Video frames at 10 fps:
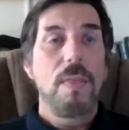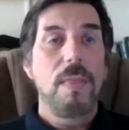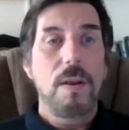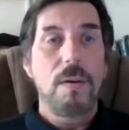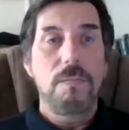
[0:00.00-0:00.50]

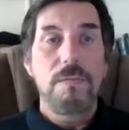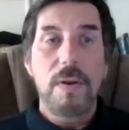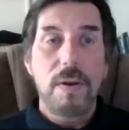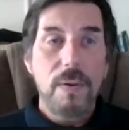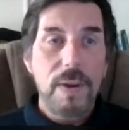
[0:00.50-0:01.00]
that are
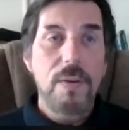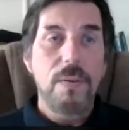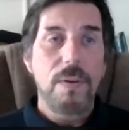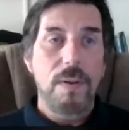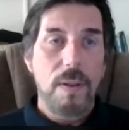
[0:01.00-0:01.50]
very
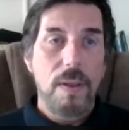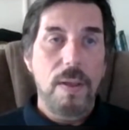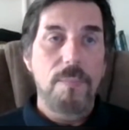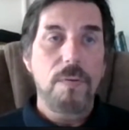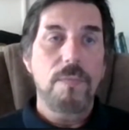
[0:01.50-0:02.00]
good
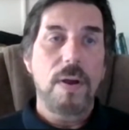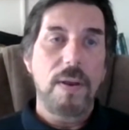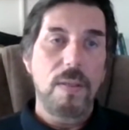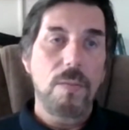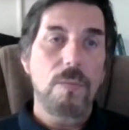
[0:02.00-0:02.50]
at
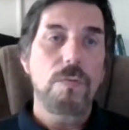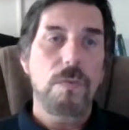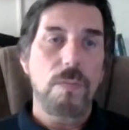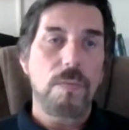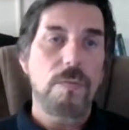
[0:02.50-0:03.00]
providing those
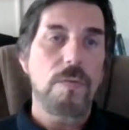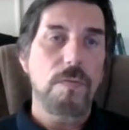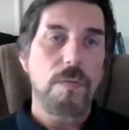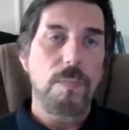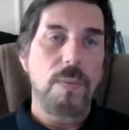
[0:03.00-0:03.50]

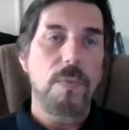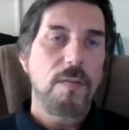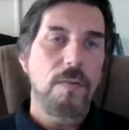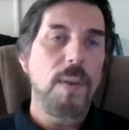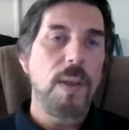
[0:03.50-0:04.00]
services to
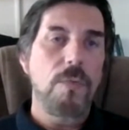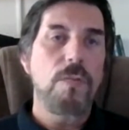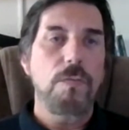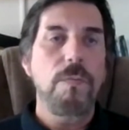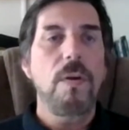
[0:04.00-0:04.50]
people. To me, it was
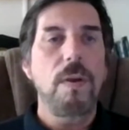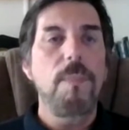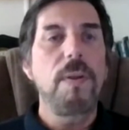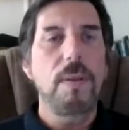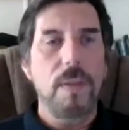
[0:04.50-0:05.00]
just very
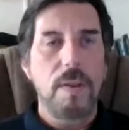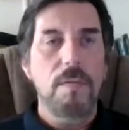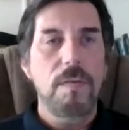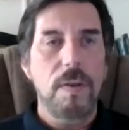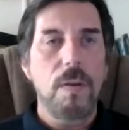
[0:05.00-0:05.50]
appealing
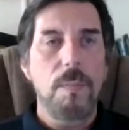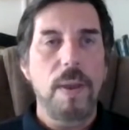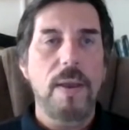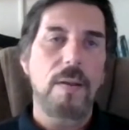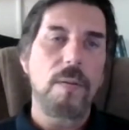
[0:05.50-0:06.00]
to go
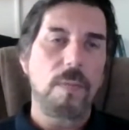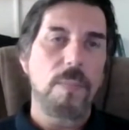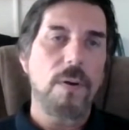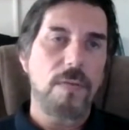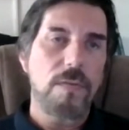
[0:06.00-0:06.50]
back into the
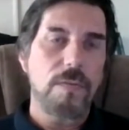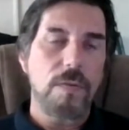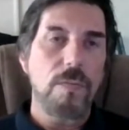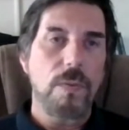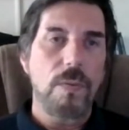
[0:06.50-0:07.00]
process
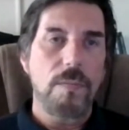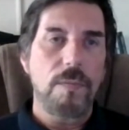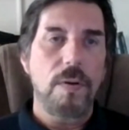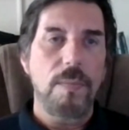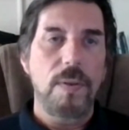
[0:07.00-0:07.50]

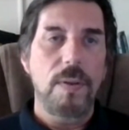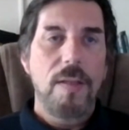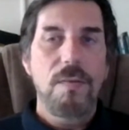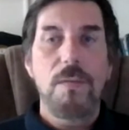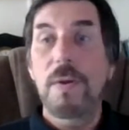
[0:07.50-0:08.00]

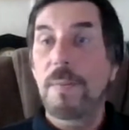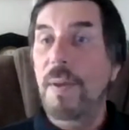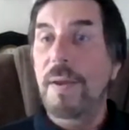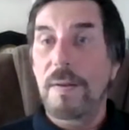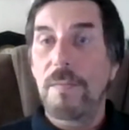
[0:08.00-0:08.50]
and see if we can make a